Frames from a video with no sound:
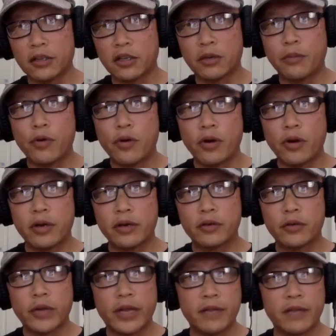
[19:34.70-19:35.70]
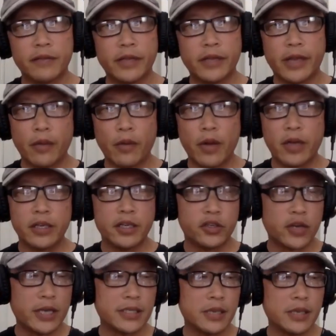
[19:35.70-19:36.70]
a little bored creatively and I wanted to
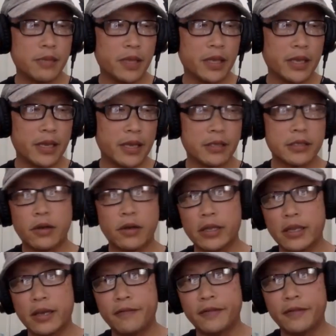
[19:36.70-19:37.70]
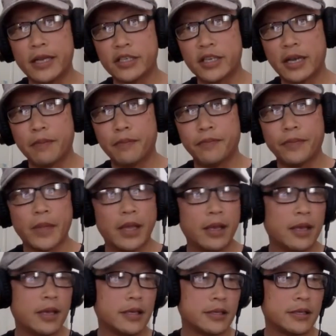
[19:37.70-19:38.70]
try something else so I left that job
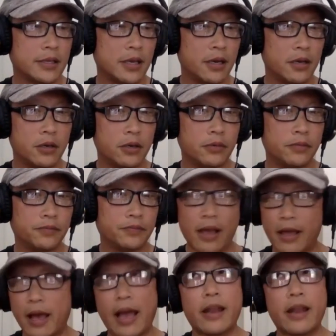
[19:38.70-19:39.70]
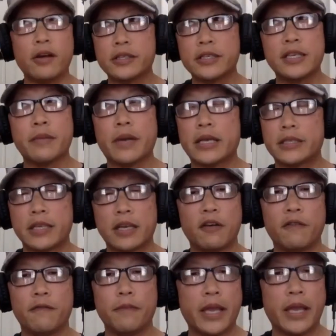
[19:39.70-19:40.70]
so I don't see
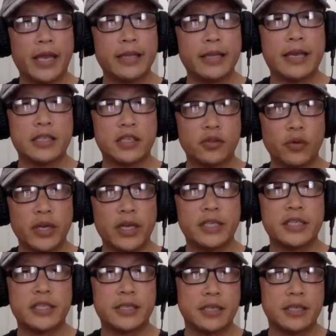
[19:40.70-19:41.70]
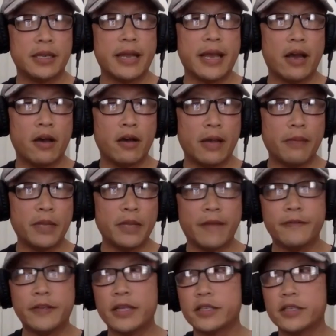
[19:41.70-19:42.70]
myself making that switch now. I mean,
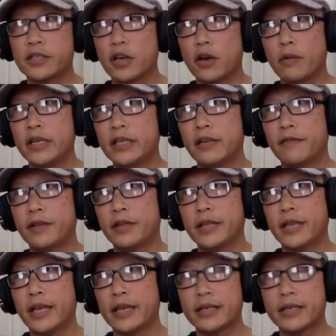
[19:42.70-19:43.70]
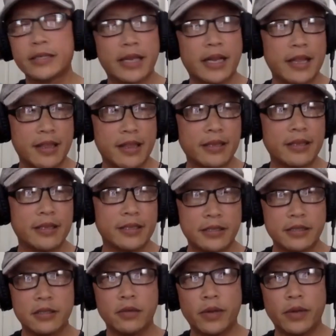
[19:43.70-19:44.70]
I've done so many different things, and I think this
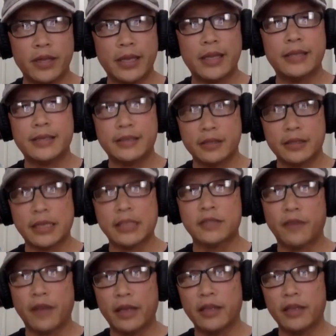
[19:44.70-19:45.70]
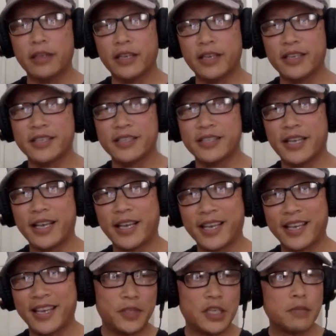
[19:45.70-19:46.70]
is the one that that's finally going to
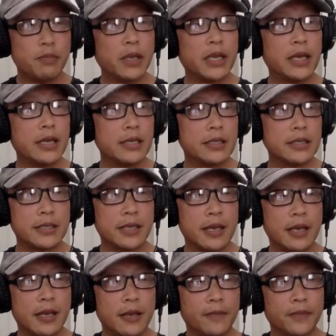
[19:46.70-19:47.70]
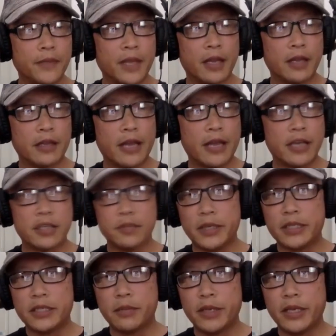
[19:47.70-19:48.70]
stick. Just because it allows
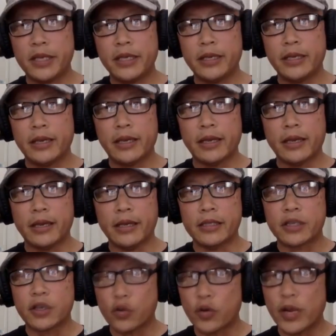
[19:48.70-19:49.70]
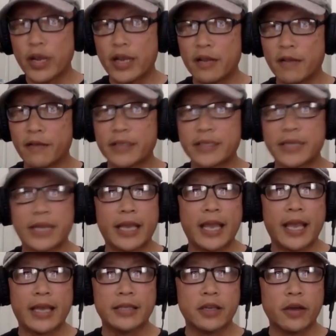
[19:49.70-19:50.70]
me to be as creative as I
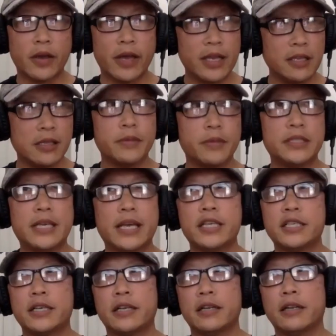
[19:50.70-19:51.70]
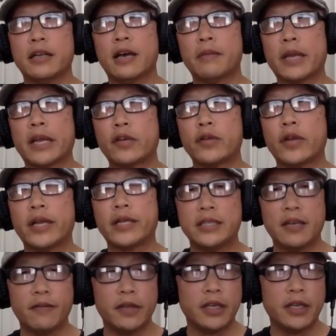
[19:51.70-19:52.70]
can. So any limitation on my
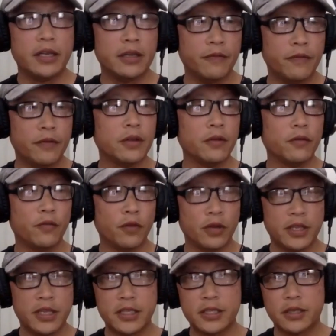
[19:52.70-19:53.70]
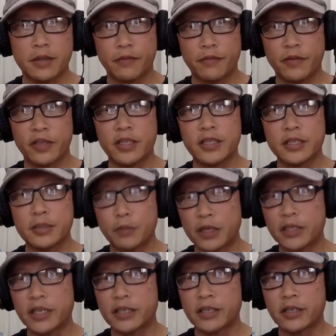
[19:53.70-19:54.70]
creativity for, for this for this
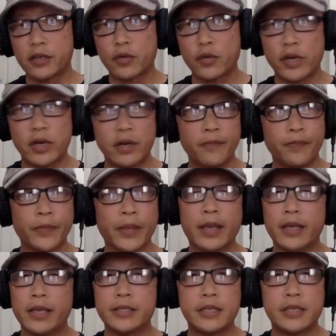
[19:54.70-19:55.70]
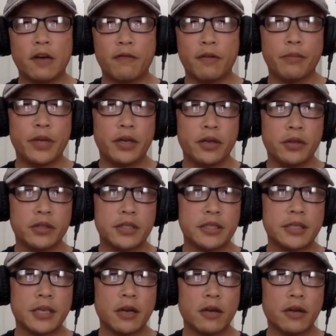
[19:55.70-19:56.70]
particular career is self-imposed.
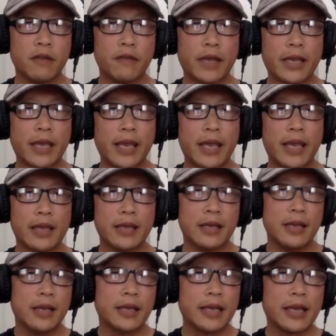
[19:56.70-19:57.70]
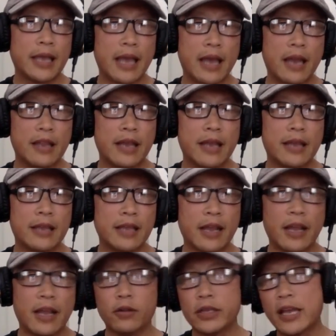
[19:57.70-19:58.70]
So if I can't get out of that, then
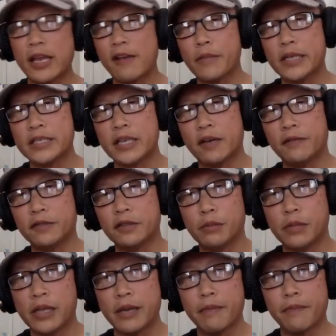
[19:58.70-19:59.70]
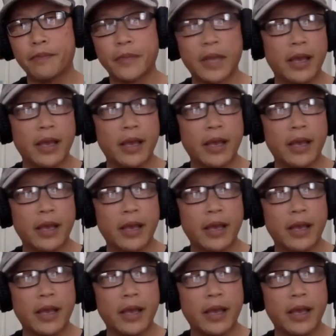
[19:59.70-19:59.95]
I only have myself to blame.